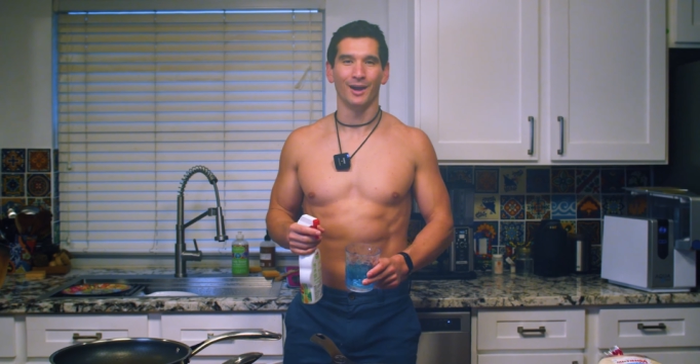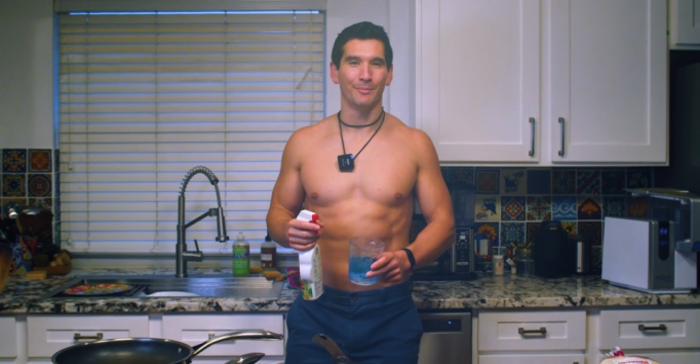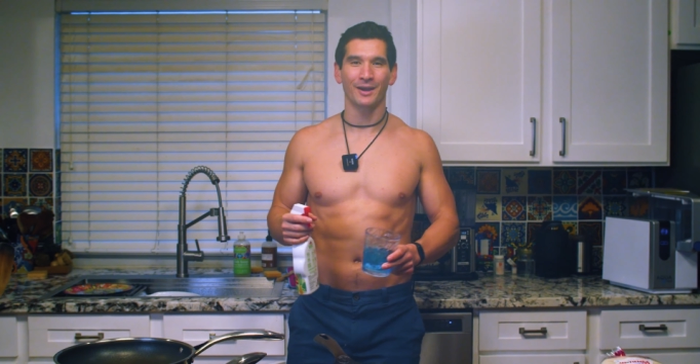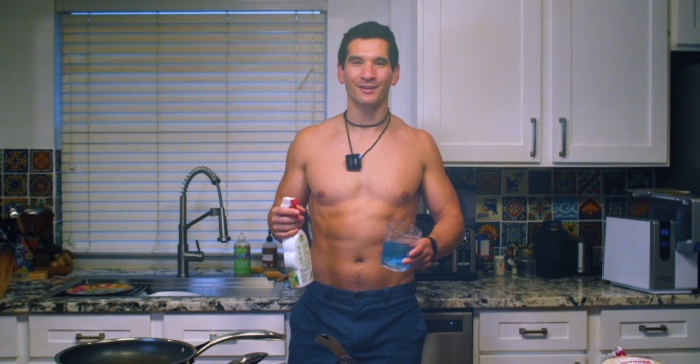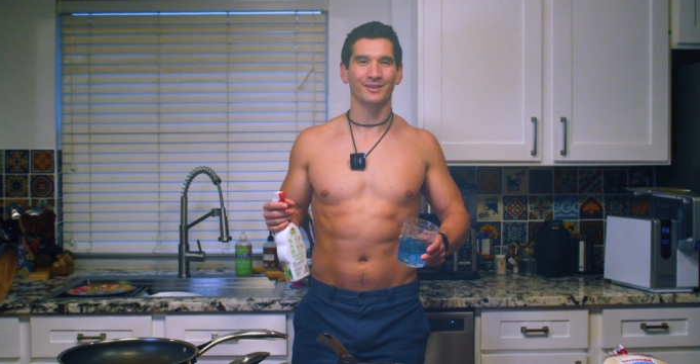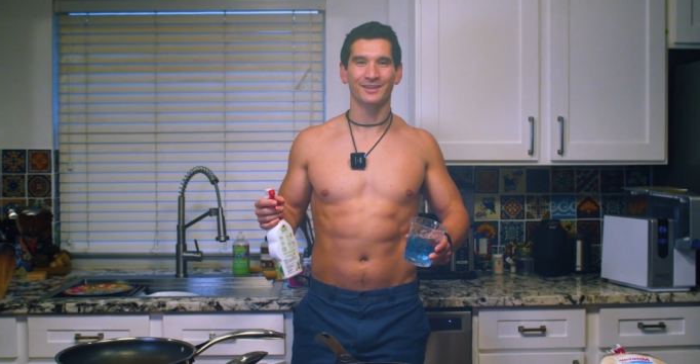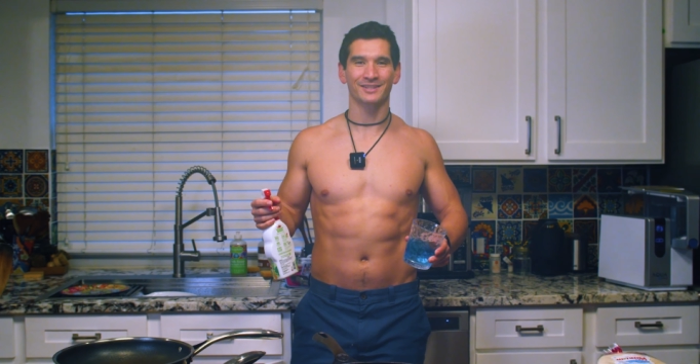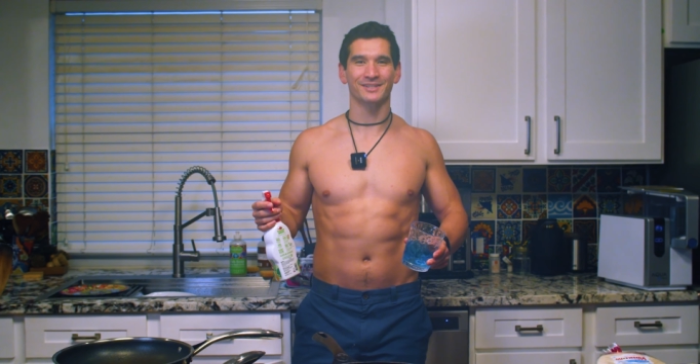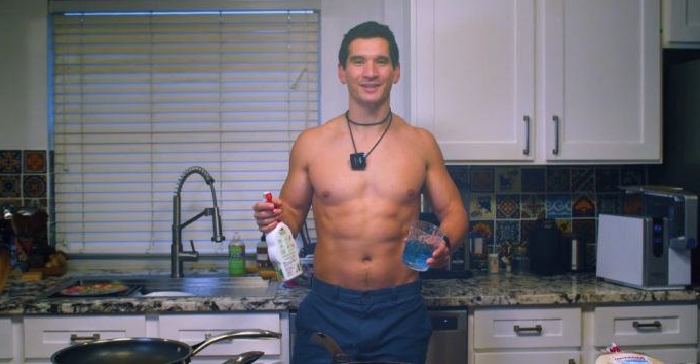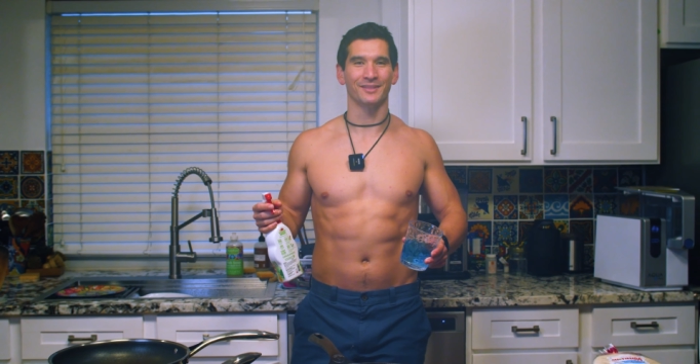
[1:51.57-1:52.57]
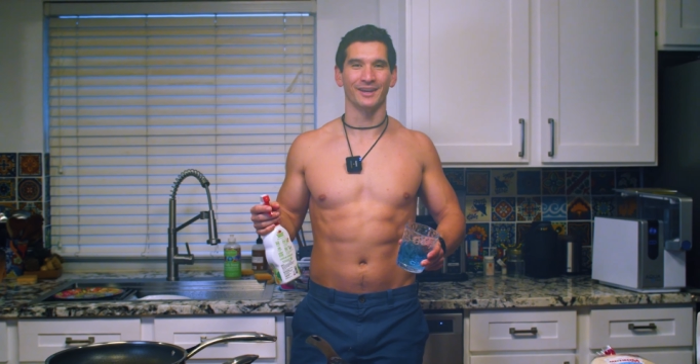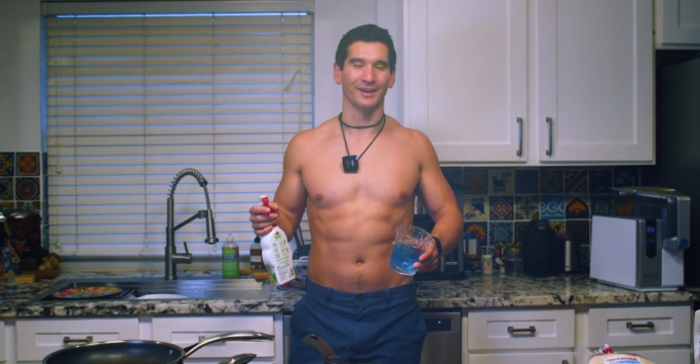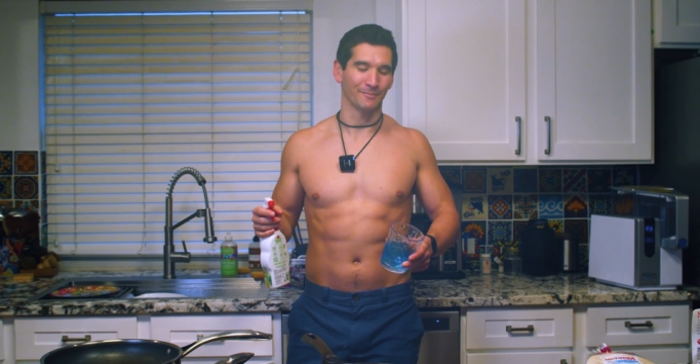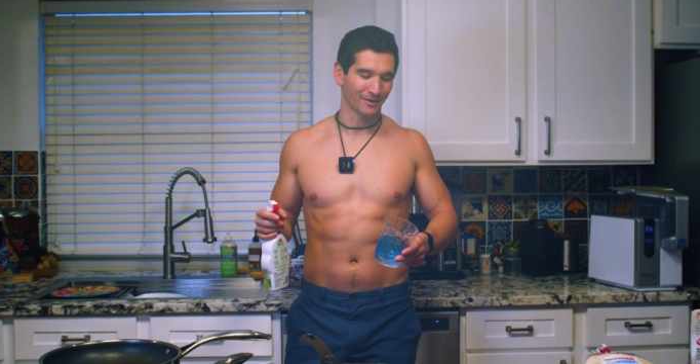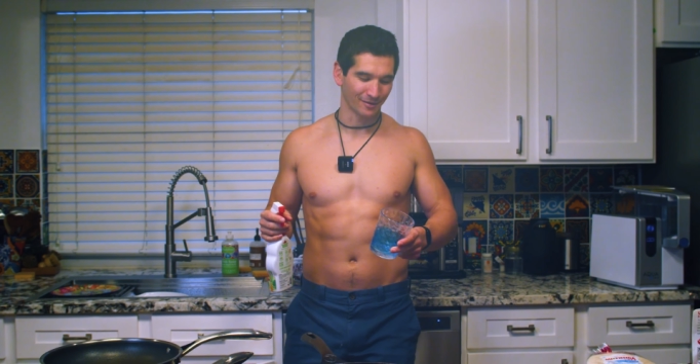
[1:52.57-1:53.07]
Apparently this is a thing.
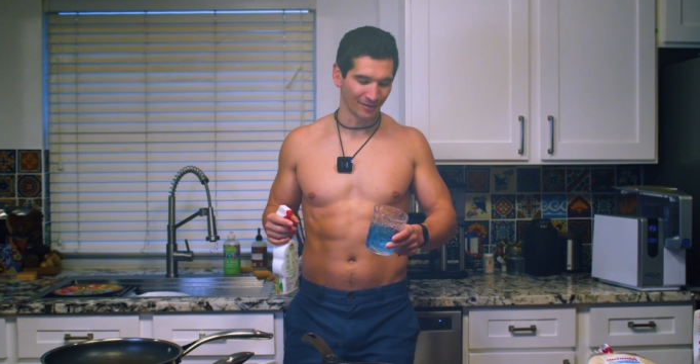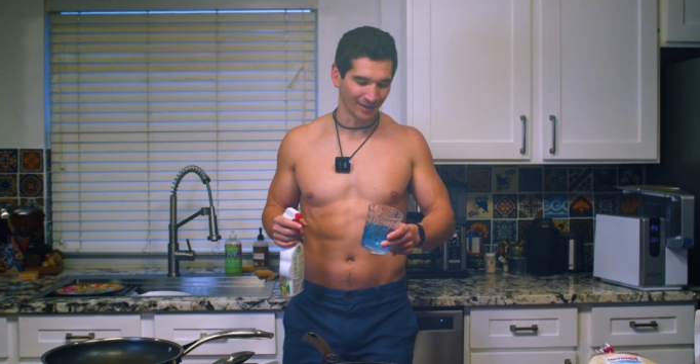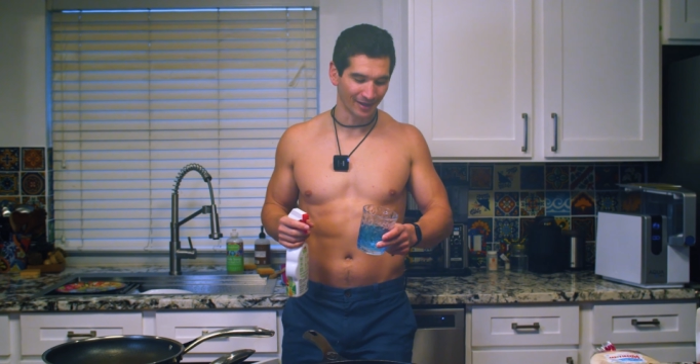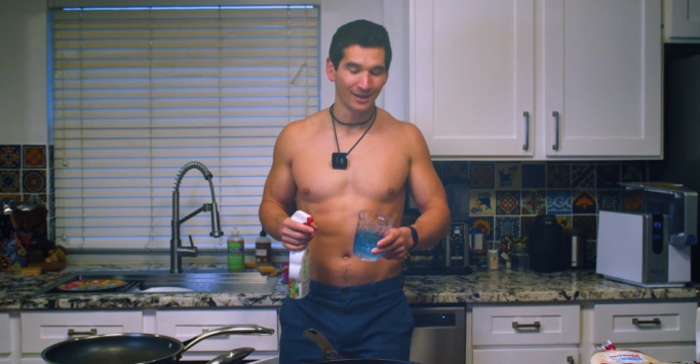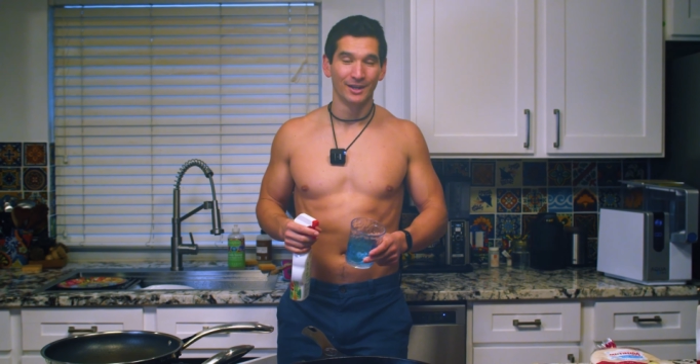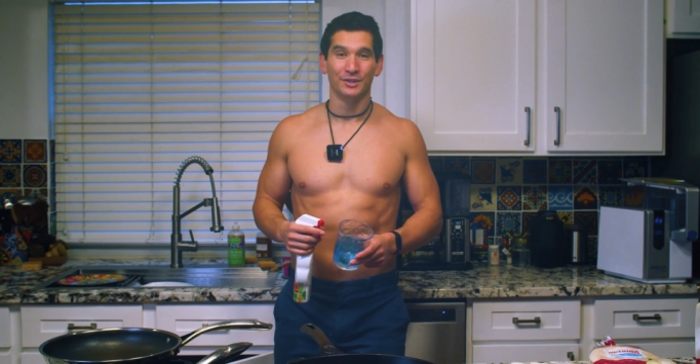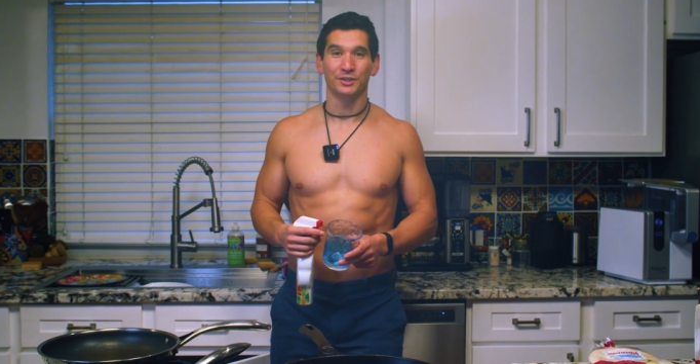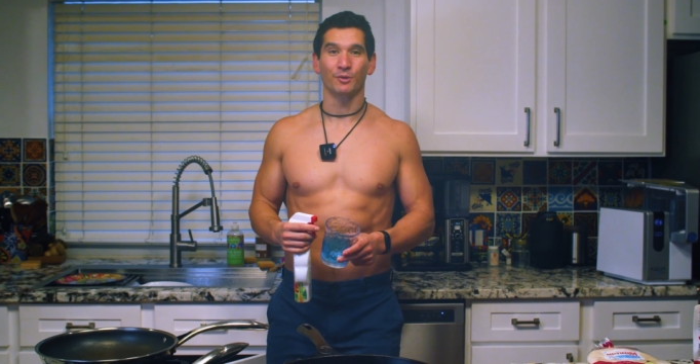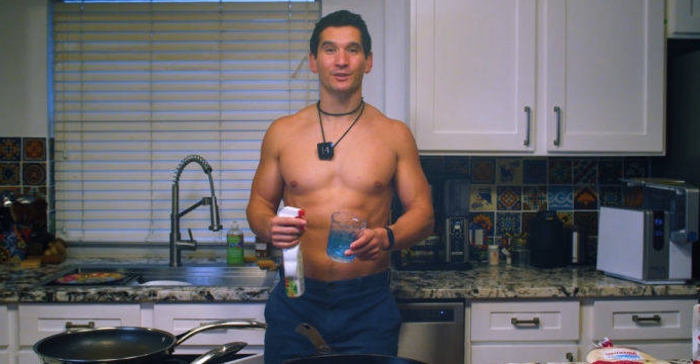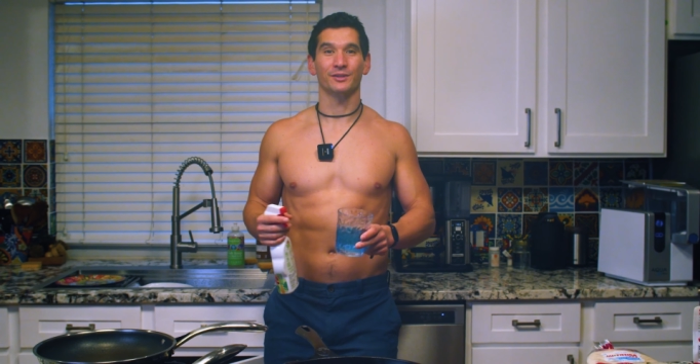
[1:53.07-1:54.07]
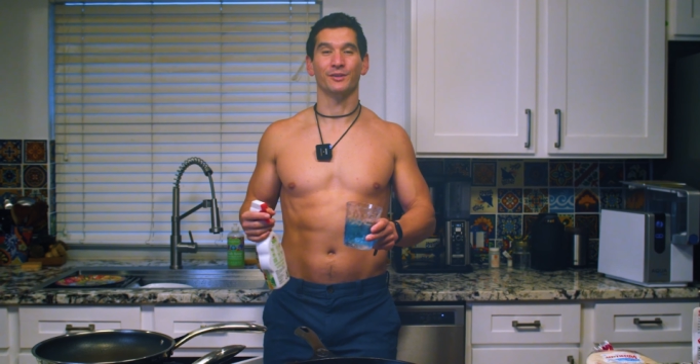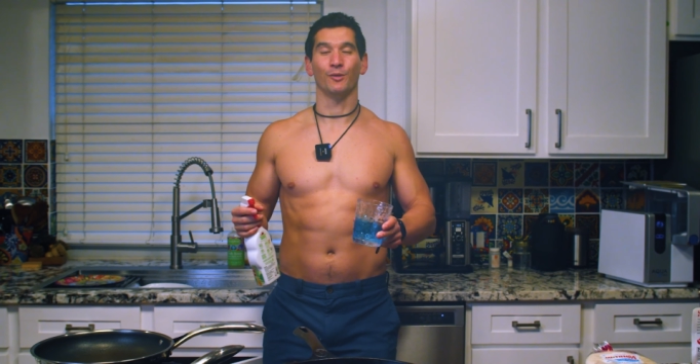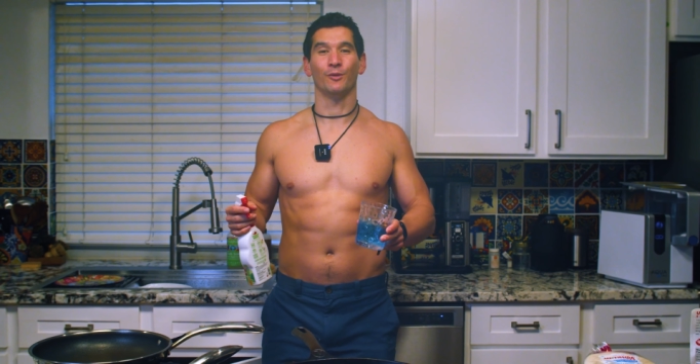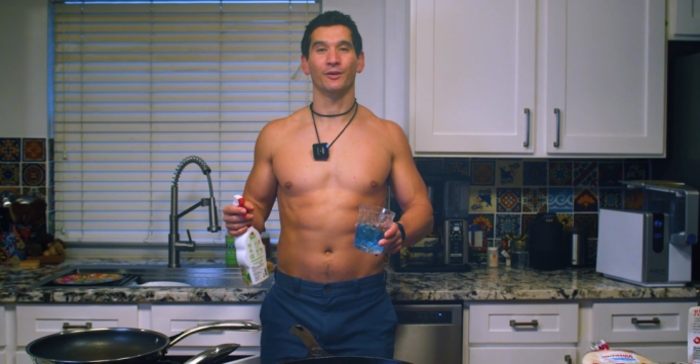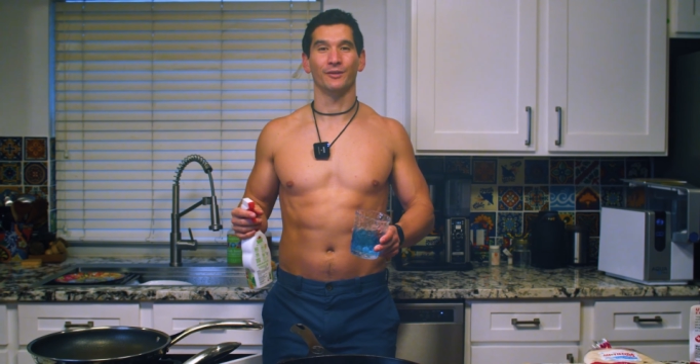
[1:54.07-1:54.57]
Apparently she works in the
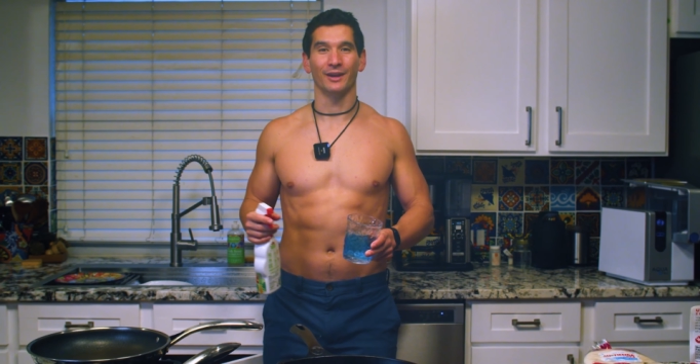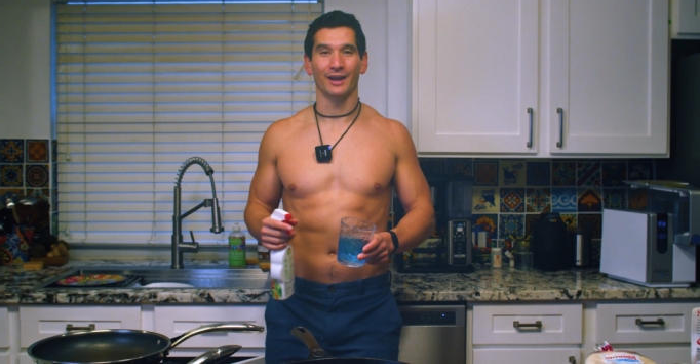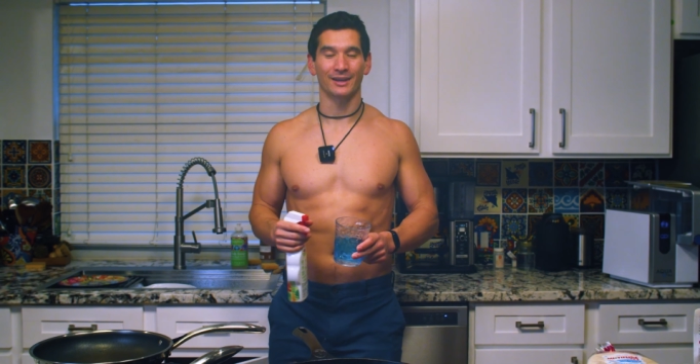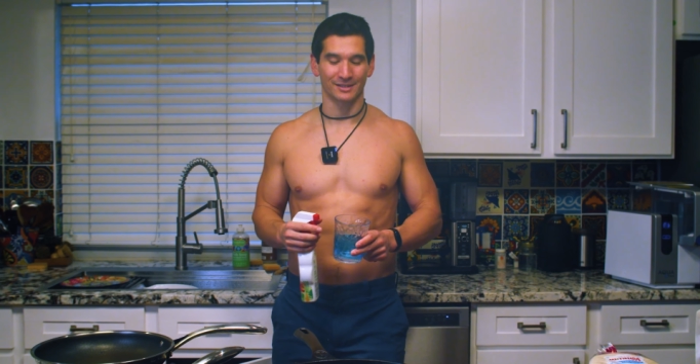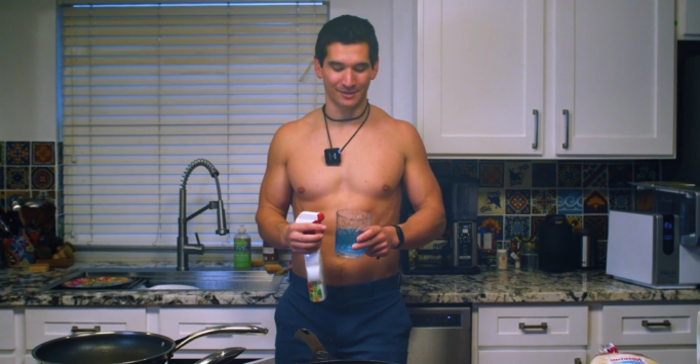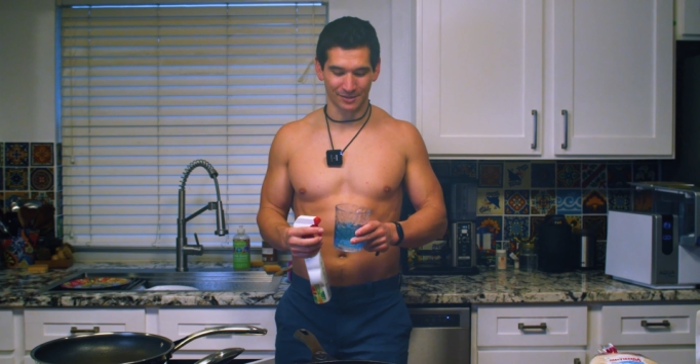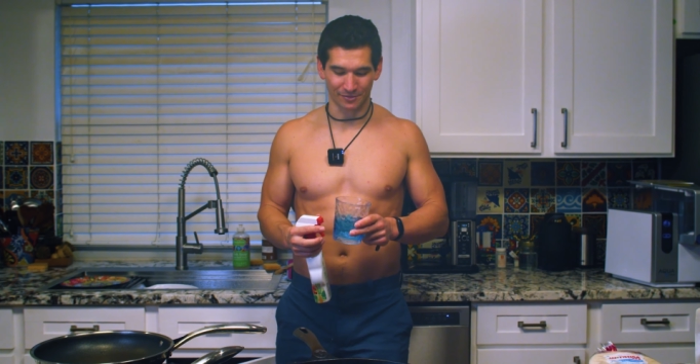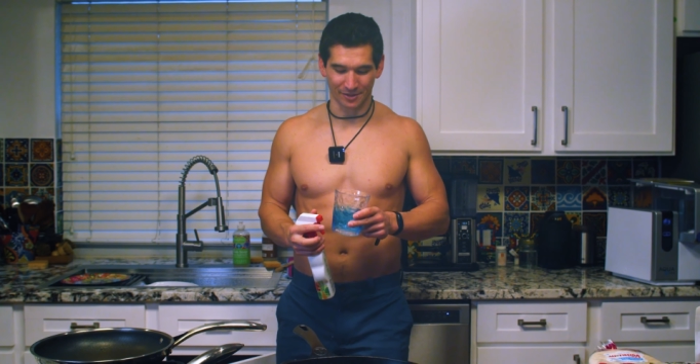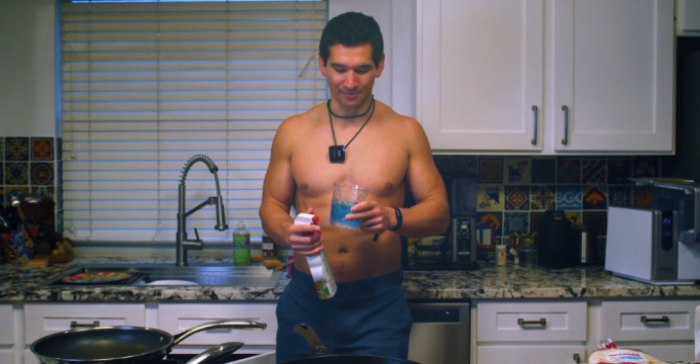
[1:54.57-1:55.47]
oil and gas industry,